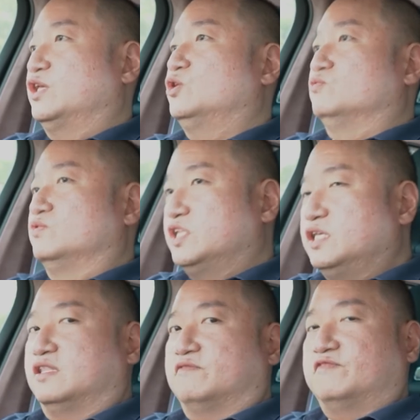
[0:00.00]
You
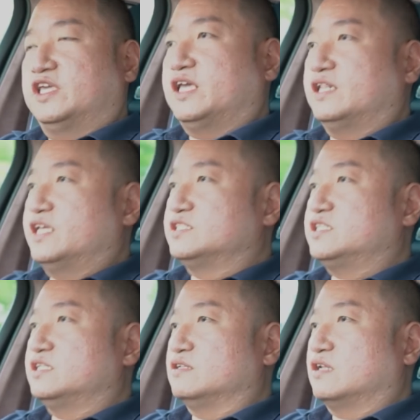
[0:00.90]
need the V8
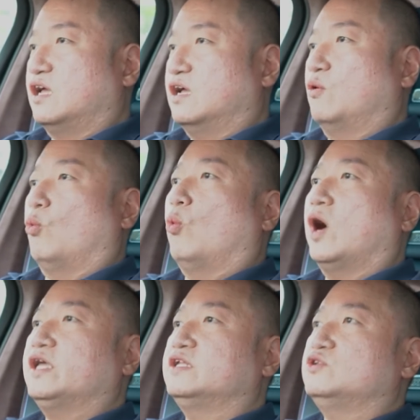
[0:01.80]
engine.
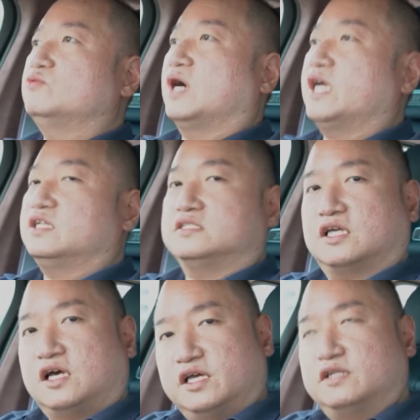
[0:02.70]
Why did you buy this
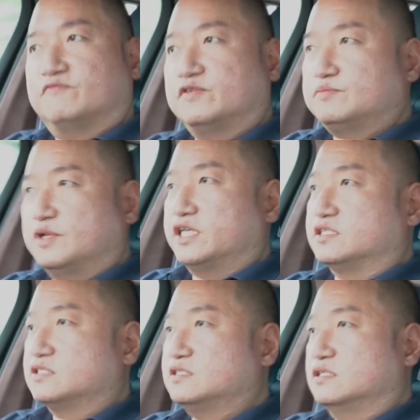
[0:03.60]
car in the first place?